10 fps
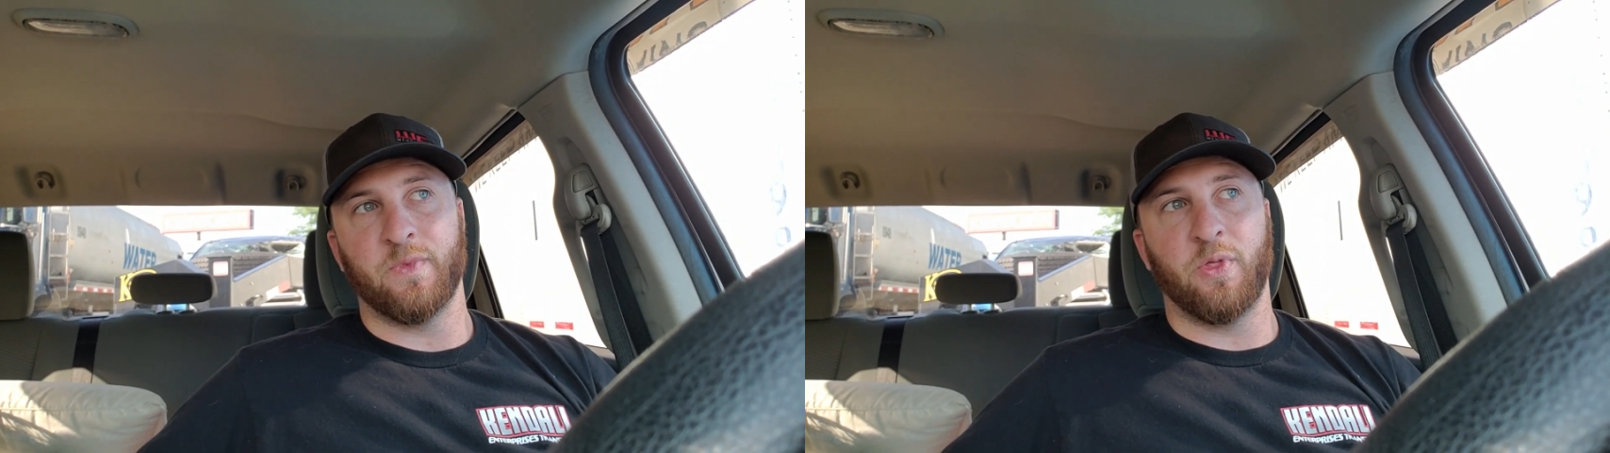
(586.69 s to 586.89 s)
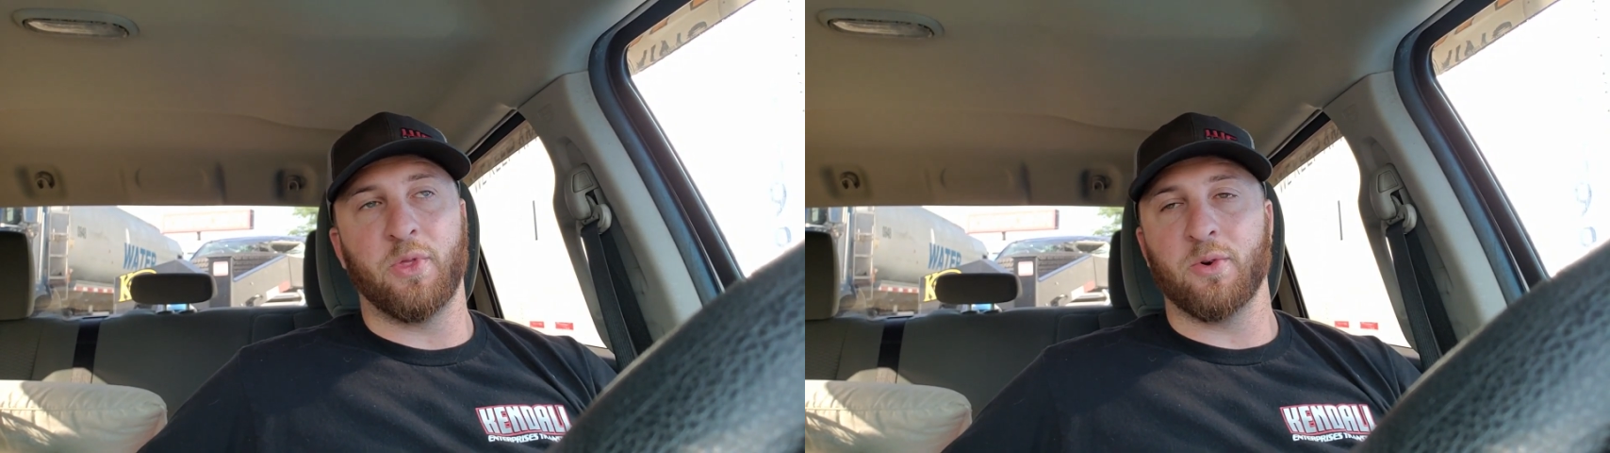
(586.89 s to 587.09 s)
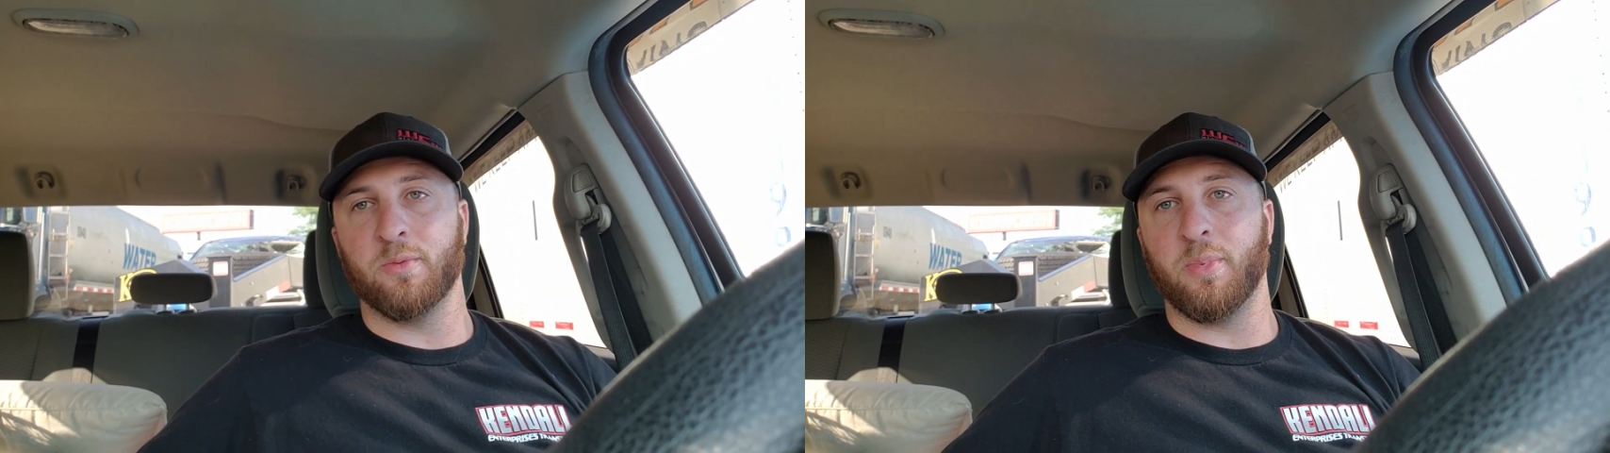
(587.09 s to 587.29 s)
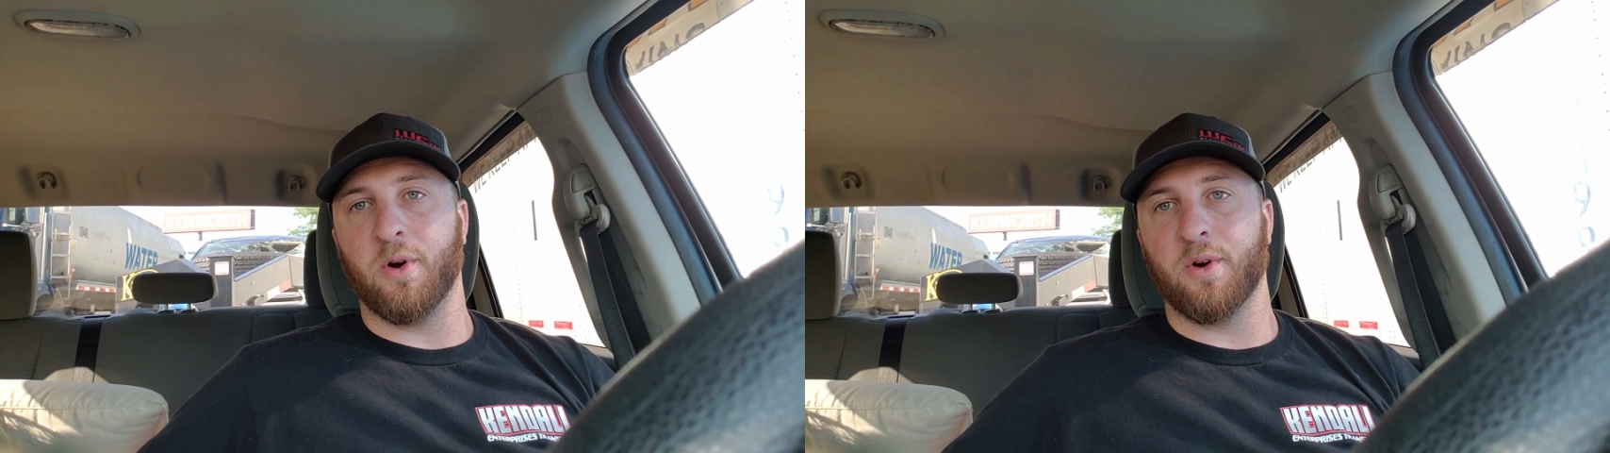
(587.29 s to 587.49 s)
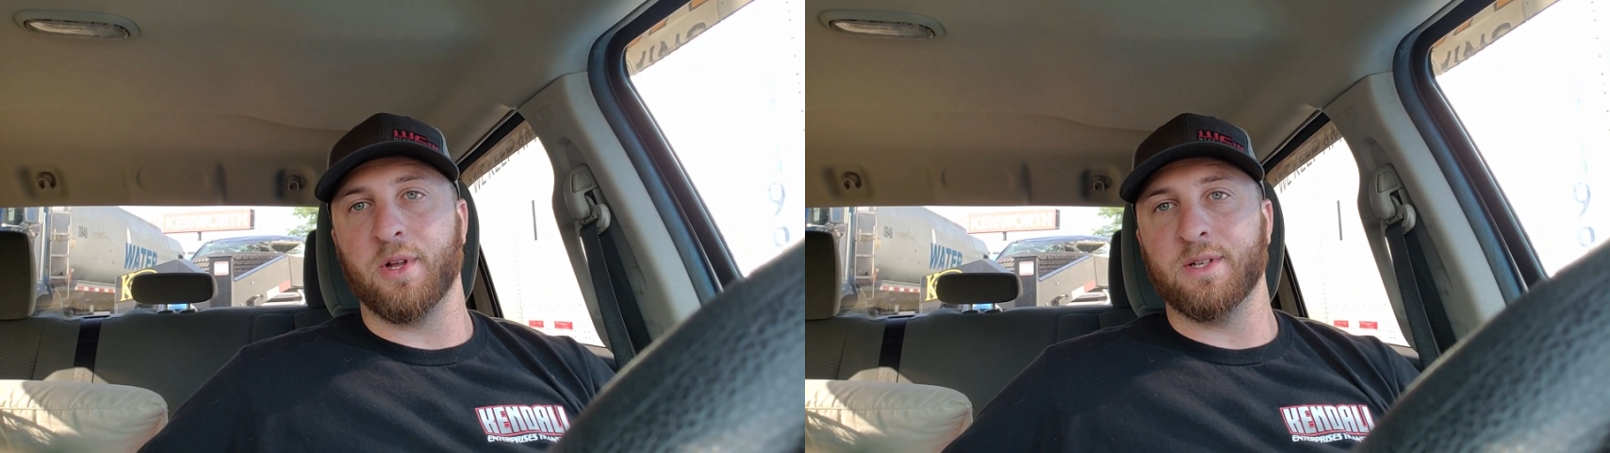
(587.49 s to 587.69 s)
third
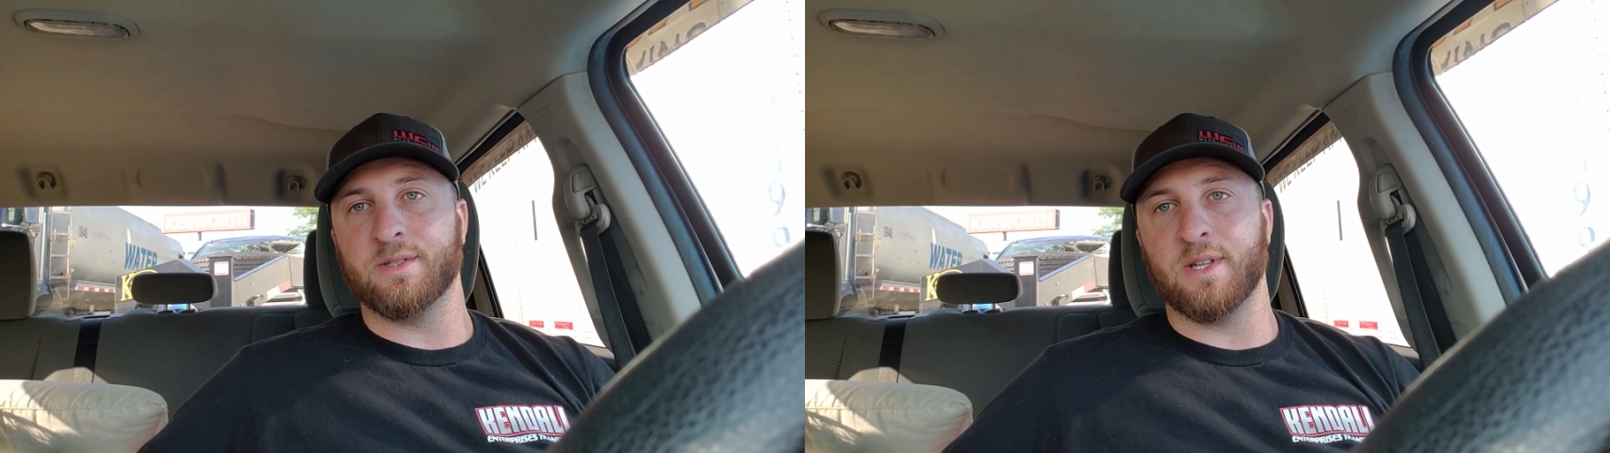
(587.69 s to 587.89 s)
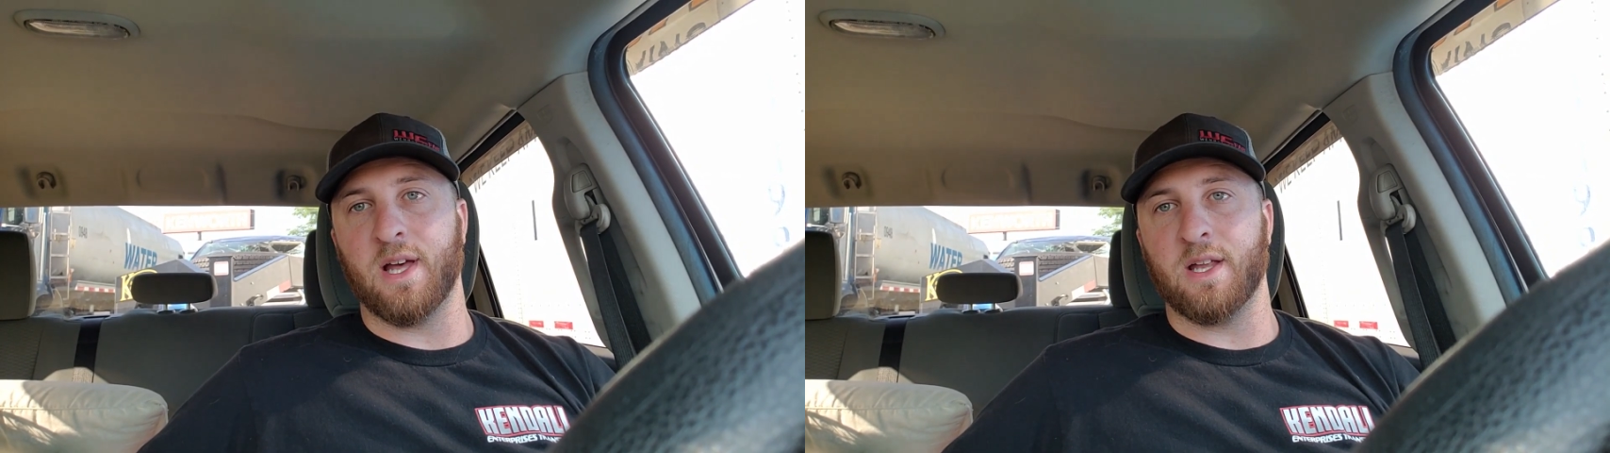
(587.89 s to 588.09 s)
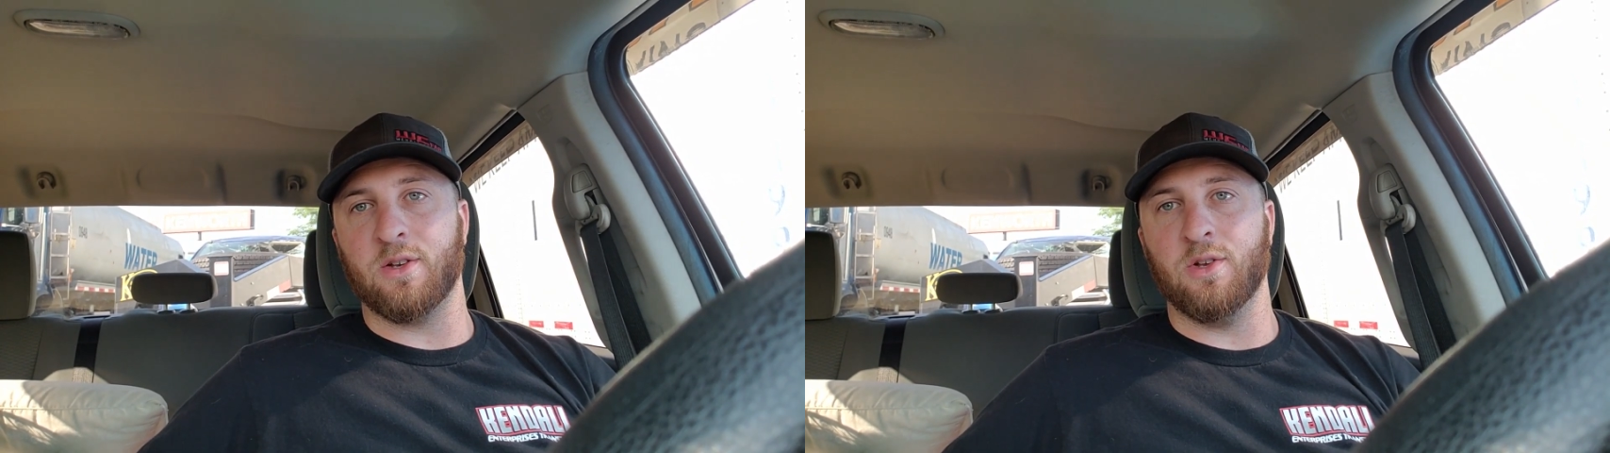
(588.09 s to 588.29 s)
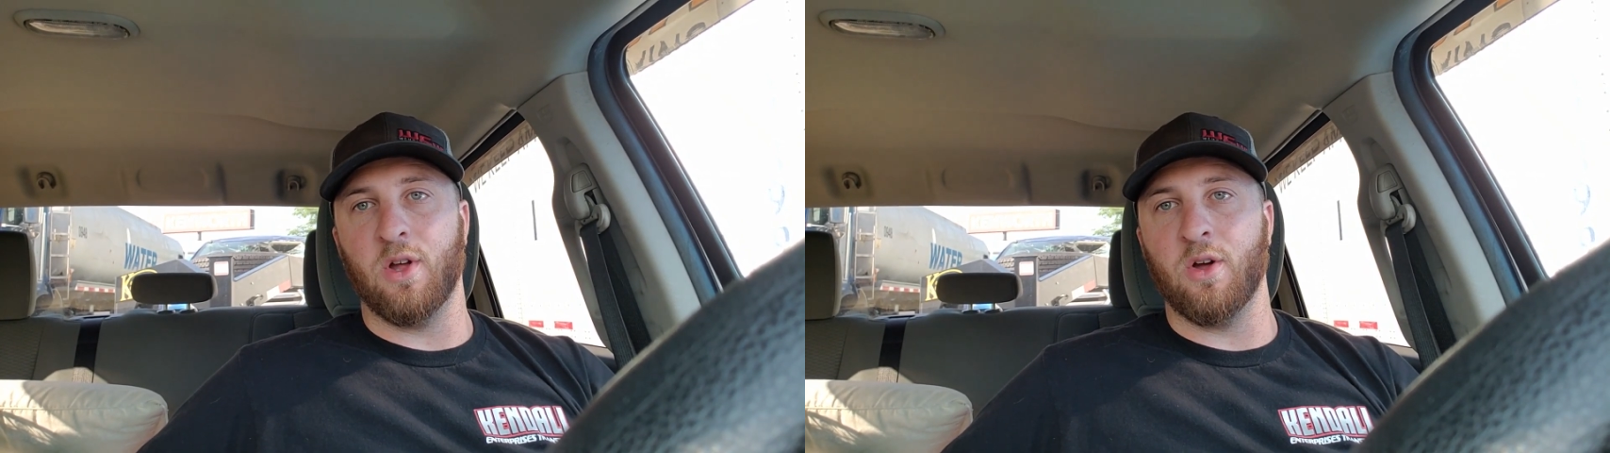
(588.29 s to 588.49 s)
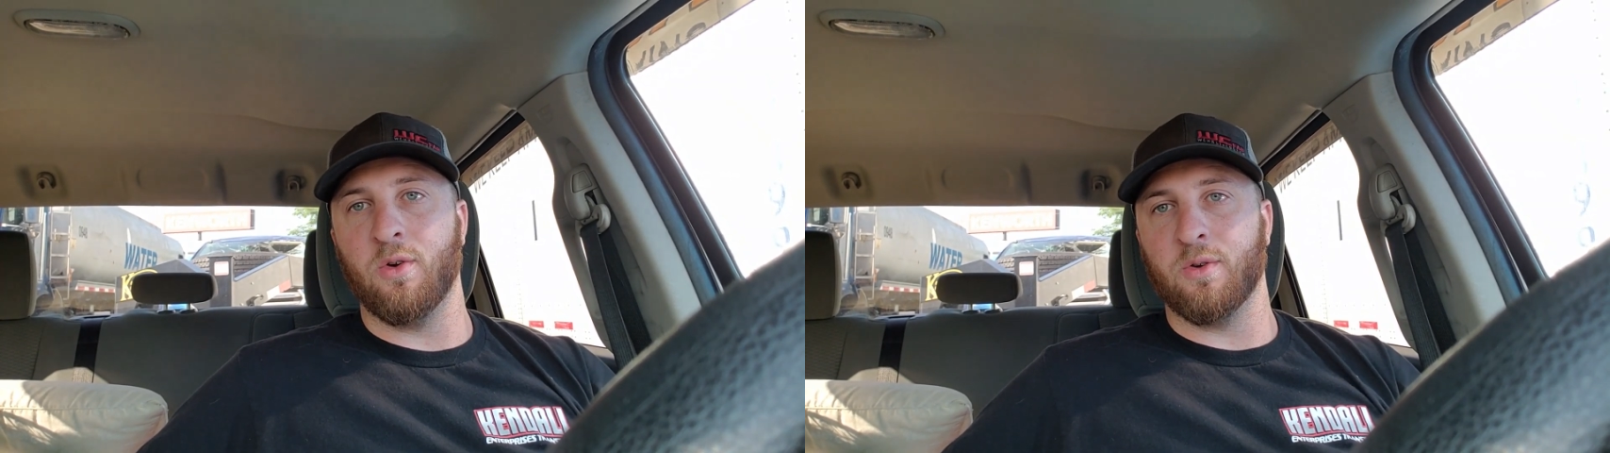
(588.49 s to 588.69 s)
parties that
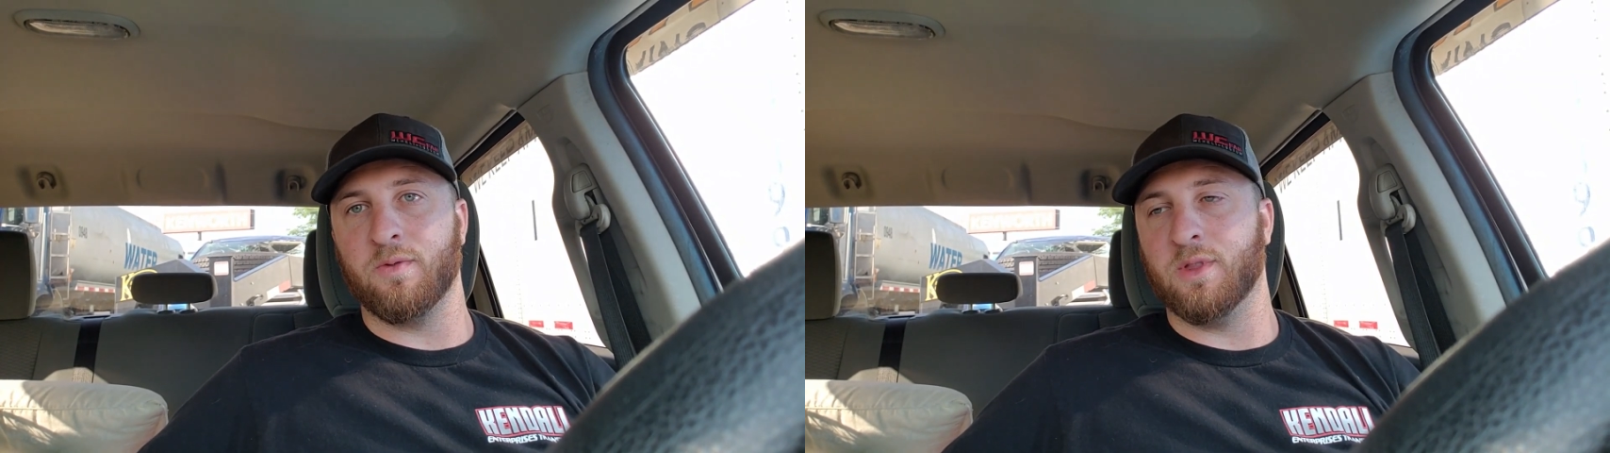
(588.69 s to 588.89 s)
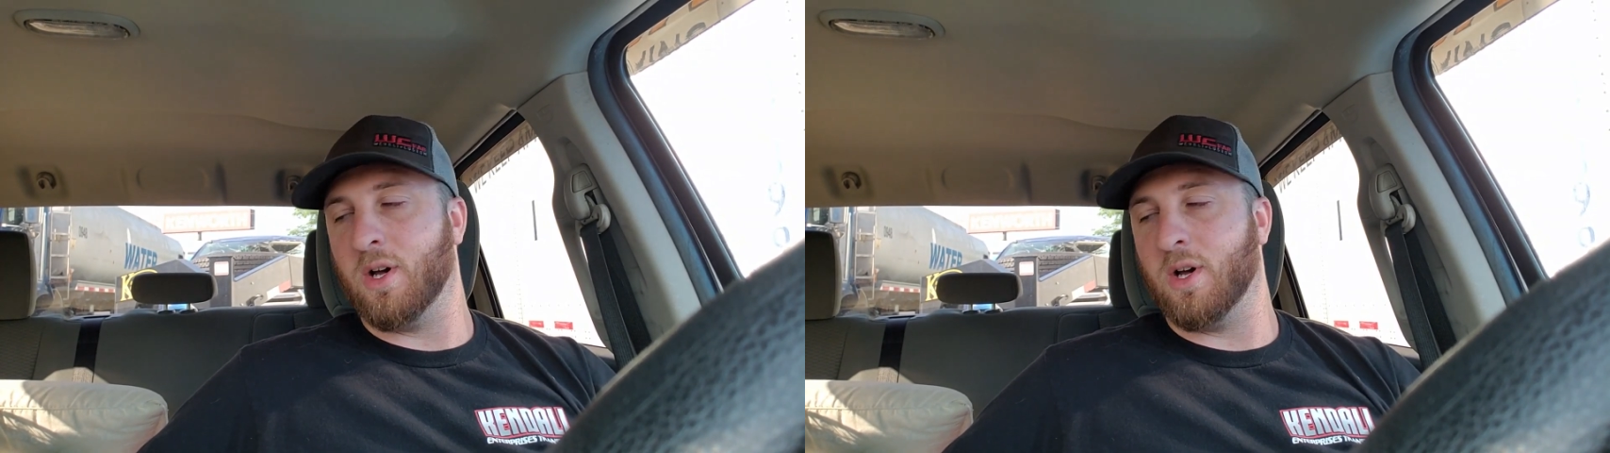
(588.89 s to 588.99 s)
know